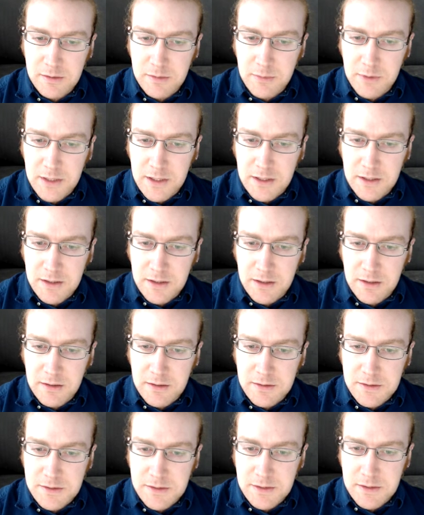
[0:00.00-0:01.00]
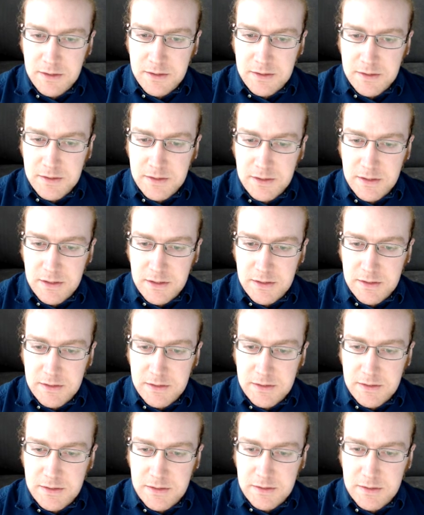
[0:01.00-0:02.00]
block there, so that's
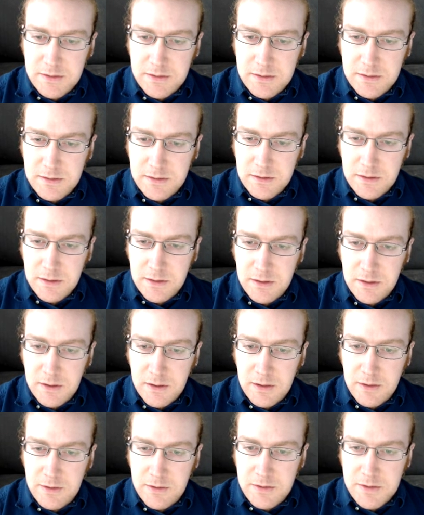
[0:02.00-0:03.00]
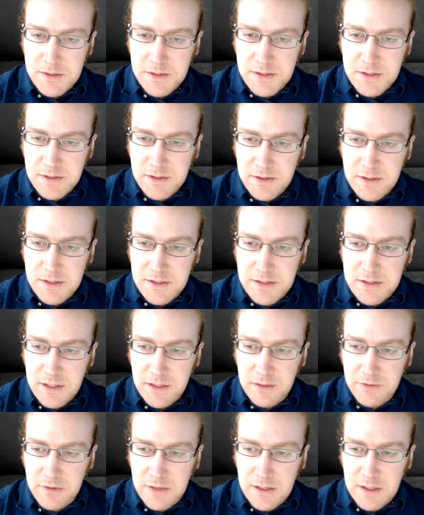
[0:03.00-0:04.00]
nice. There is still this
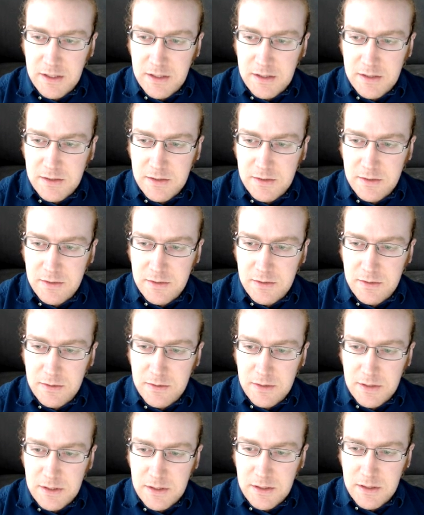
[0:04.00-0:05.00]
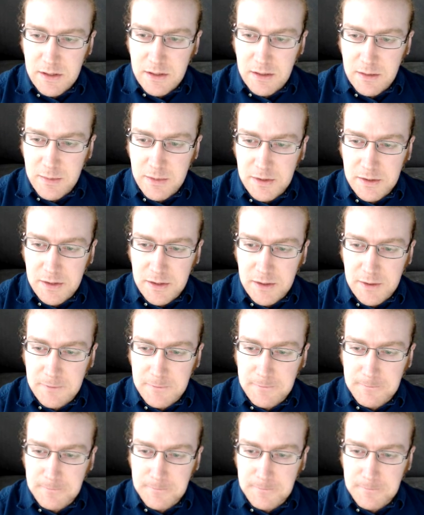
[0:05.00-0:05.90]
stuff, and I need to think about that.